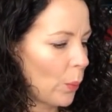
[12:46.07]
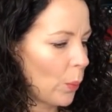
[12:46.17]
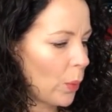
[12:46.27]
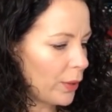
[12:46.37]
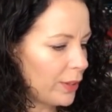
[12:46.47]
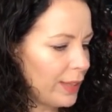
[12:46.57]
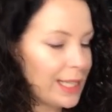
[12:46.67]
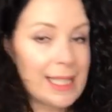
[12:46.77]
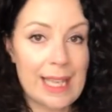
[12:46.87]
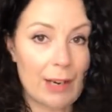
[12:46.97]
One
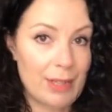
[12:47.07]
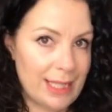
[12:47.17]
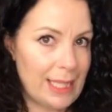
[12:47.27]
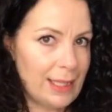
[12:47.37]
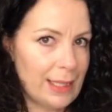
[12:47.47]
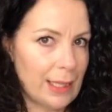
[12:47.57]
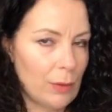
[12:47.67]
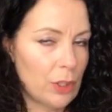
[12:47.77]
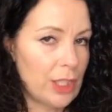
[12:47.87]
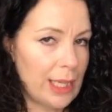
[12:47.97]
thing Sarah did
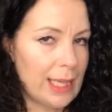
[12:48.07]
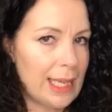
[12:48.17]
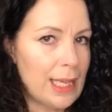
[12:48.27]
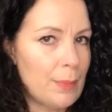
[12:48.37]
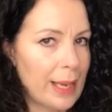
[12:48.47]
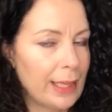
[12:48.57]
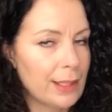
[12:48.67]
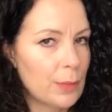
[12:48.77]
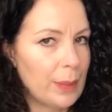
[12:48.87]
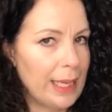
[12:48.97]
do, she
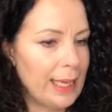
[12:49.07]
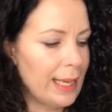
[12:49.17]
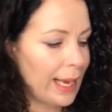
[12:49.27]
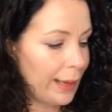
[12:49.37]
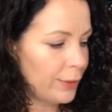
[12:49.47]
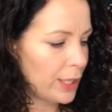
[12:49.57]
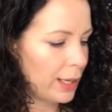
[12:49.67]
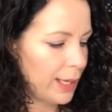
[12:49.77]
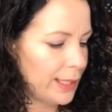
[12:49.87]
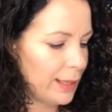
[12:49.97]
emailed me after
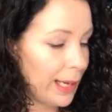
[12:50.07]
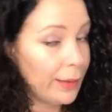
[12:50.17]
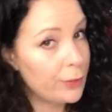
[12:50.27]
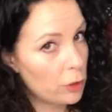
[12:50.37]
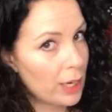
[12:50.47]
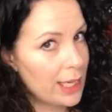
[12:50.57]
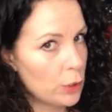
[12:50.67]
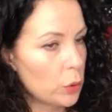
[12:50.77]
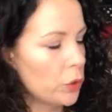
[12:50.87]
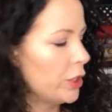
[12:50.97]
I'd
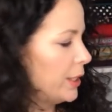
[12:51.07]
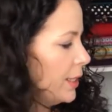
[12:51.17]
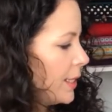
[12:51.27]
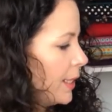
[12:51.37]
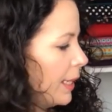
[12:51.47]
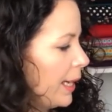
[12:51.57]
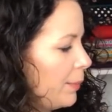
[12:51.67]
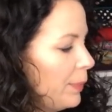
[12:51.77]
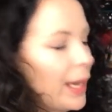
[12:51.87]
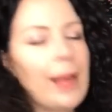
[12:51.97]
ordered,
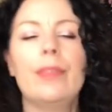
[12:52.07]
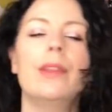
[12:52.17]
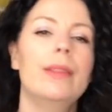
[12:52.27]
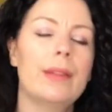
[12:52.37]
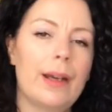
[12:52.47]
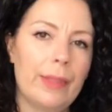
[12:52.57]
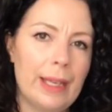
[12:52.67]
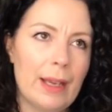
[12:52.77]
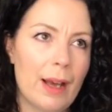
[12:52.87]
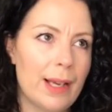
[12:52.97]
and I
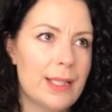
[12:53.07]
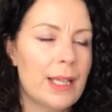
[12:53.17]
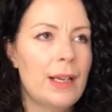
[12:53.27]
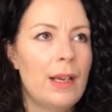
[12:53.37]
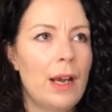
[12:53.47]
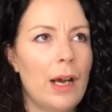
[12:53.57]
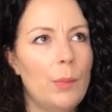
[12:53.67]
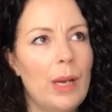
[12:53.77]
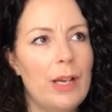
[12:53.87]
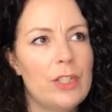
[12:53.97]
think I'd
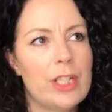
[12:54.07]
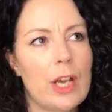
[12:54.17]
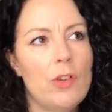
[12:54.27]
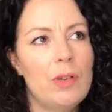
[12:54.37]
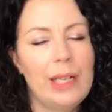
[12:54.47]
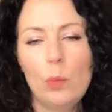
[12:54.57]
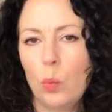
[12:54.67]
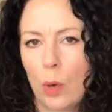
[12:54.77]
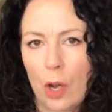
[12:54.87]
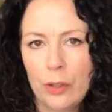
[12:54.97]
uploaded only
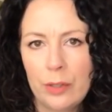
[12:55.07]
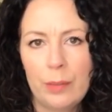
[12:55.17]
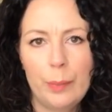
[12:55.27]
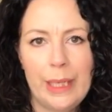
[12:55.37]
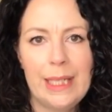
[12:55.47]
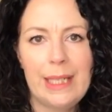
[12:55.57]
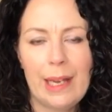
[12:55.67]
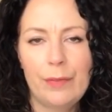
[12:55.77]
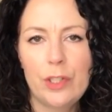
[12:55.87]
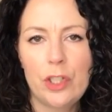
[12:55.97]
one
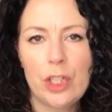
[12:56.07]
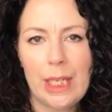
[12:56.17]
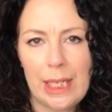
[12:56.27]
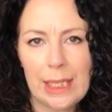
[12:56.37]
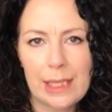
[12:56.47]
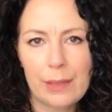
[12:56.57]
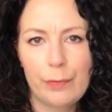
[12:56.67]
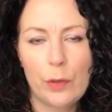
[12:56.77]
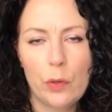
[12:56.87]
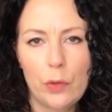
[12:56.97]
PDF sheet
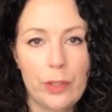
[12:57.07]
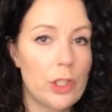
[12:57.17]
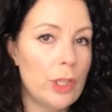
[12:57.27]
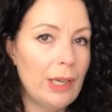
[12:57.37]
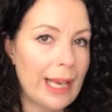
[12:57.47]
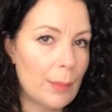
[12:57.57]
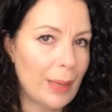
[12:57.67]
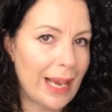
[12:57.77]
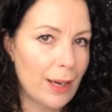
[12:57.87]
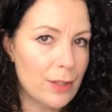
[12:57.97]
for the Juliette
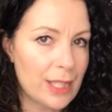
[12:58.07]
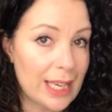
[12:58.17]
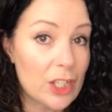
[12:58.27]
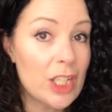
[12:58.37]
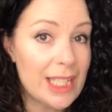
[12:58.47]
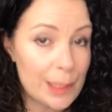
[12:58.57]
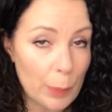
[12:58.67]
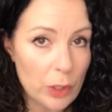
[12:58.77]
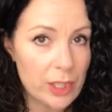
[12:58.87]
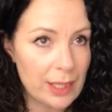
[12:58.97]
Blouse, and she
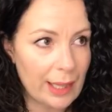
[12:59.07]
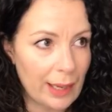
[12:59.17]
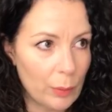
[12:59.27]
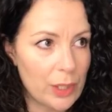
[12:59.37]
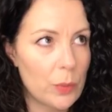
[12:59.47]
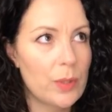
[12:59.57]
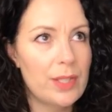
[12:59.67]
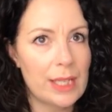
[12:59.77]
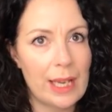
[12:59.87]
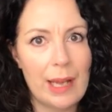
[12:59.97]
spotted that, which
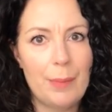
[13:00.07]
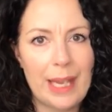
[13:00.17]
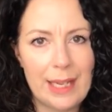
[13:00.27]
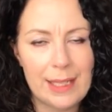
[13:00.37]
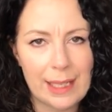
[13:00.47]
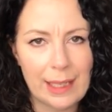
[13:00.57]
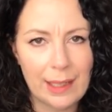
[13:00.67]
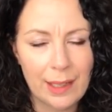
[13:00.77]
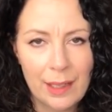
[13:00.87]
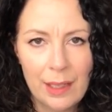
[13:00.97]
was amazing.